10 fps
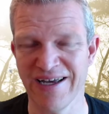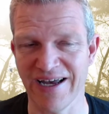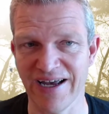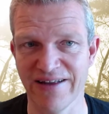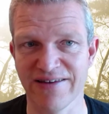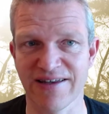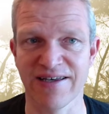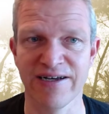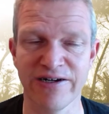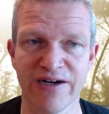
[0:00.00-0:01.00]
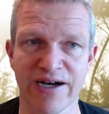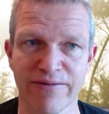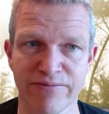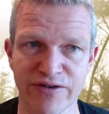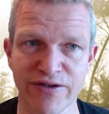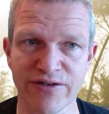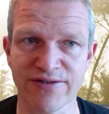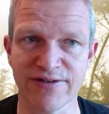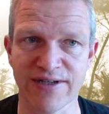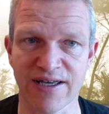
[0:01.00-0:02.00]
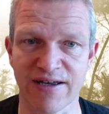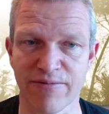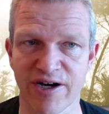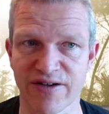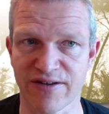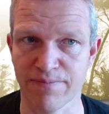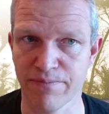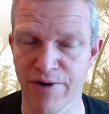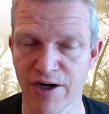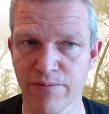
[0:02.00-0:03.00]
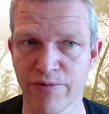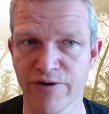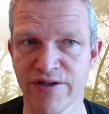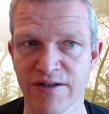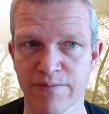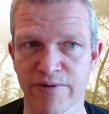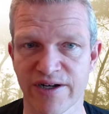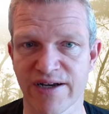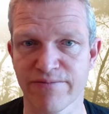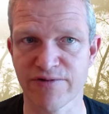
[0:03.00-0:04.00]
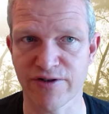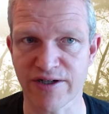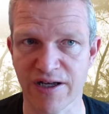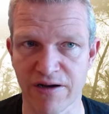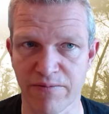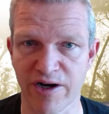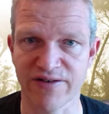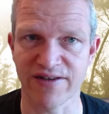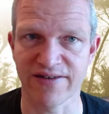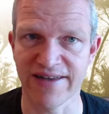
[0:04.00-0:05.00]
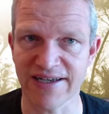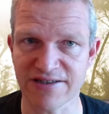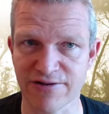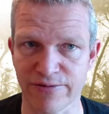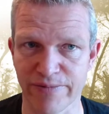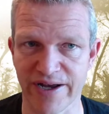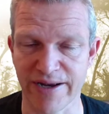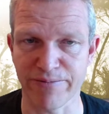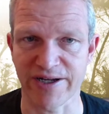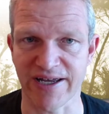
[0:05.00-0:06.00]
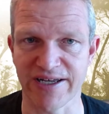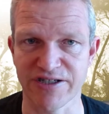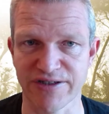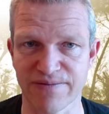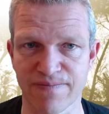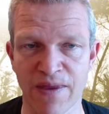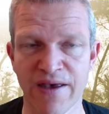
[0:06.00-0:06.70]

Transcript: And here I'm not talking about PowerPoint, but I'm talking about a desktop application.